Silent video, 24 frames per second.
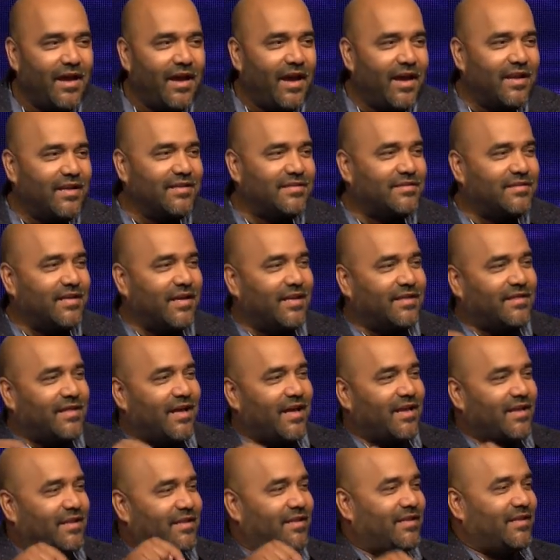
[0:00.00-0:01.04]
and he said
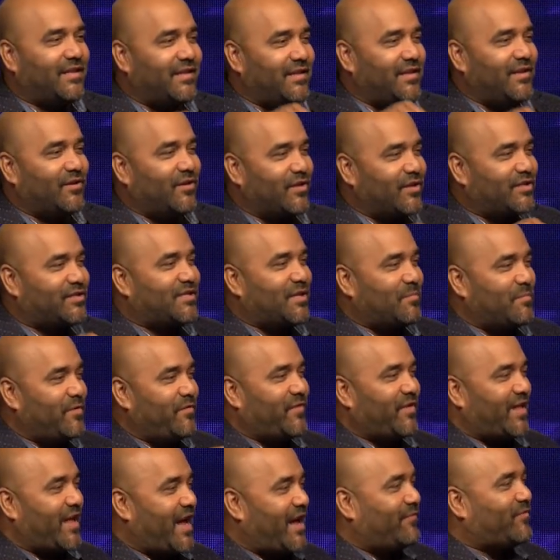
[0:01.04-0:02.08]
that, you know, there's some of you
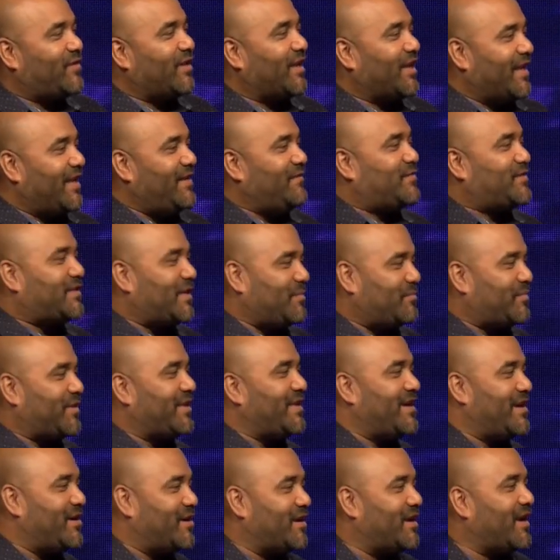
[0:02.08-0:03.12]
that have to leave something
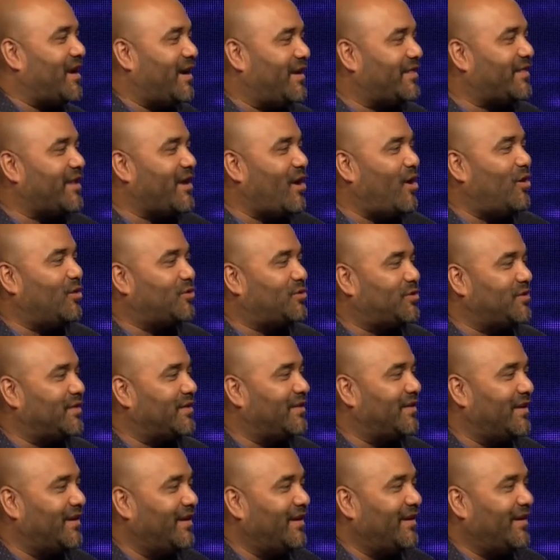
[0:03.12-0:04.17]
here tonight at the altar,
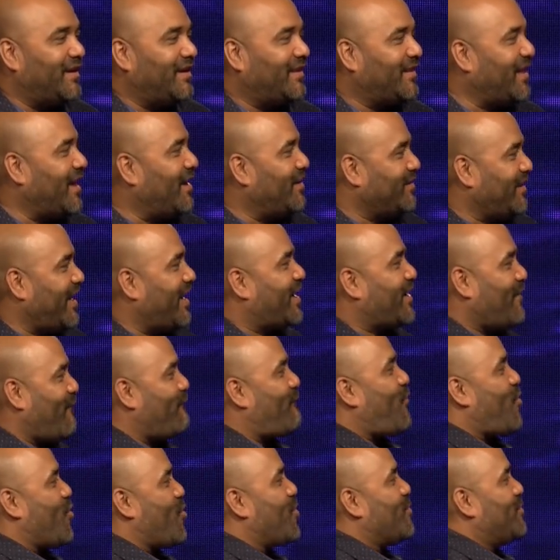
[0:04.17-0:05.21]
that, that
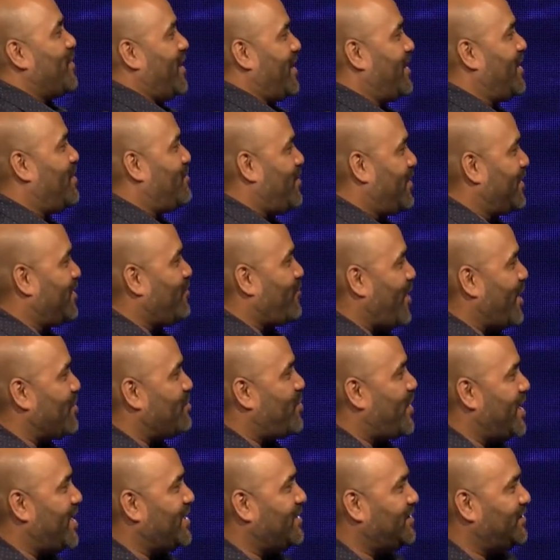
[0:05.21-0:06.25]
confirmed that I'm on the right
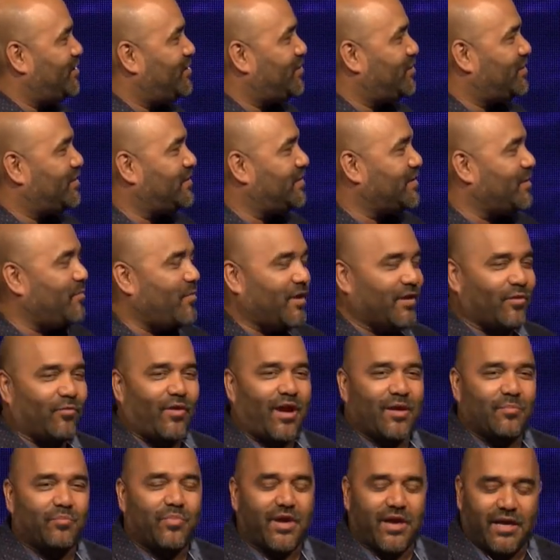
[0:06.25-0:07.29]
page. I'm on the
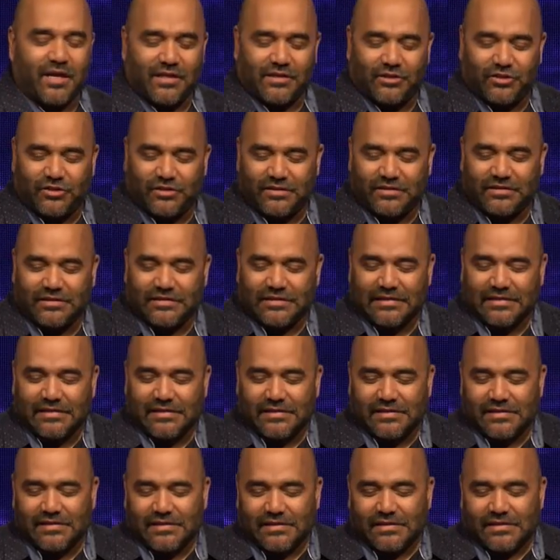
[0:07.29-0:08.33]
right page.
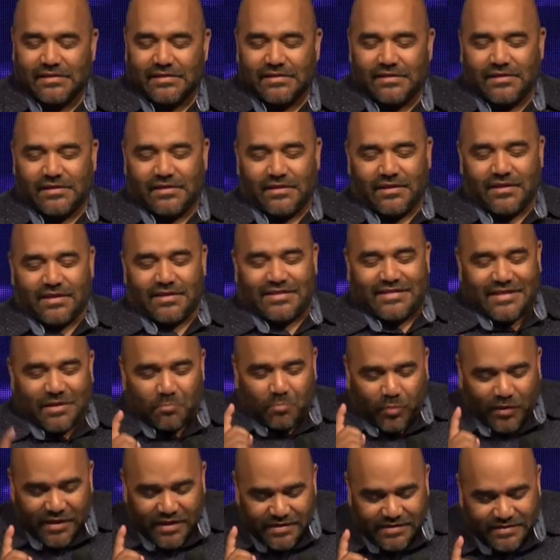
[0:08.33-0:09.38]

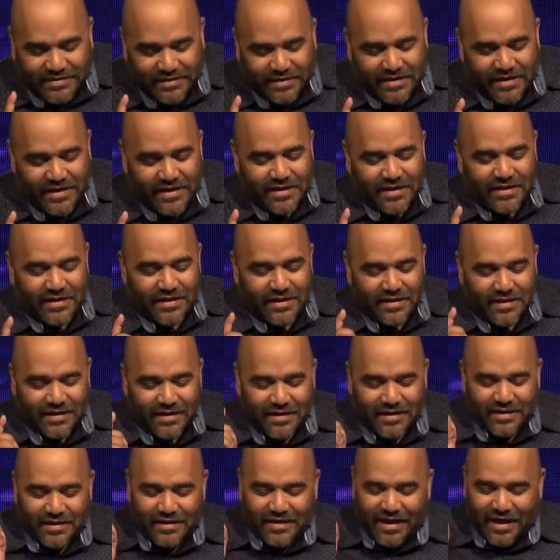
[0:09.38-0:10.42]
Simplicity
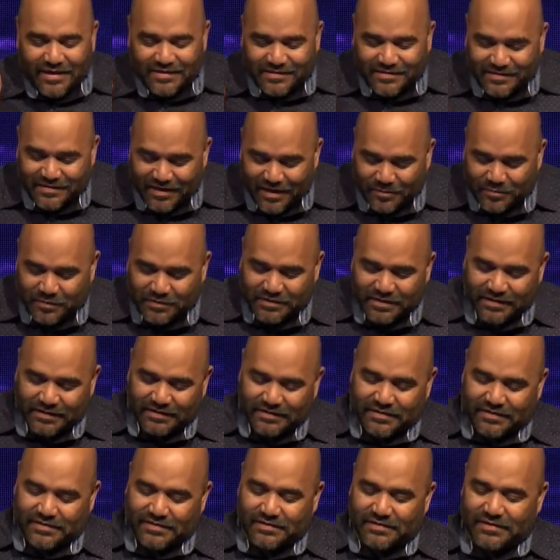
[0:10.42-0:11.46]
and
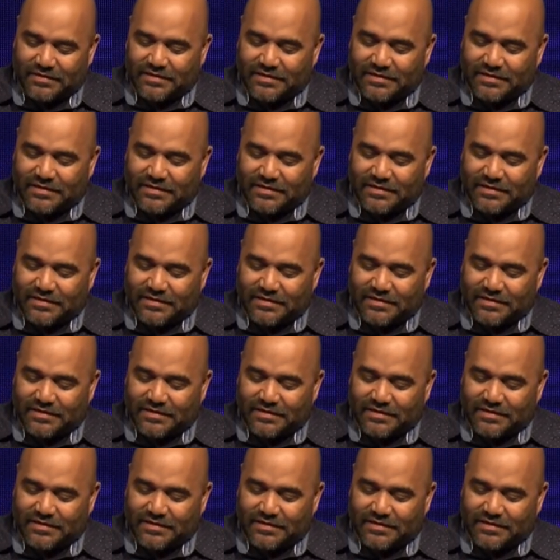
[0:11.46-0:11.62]
substance.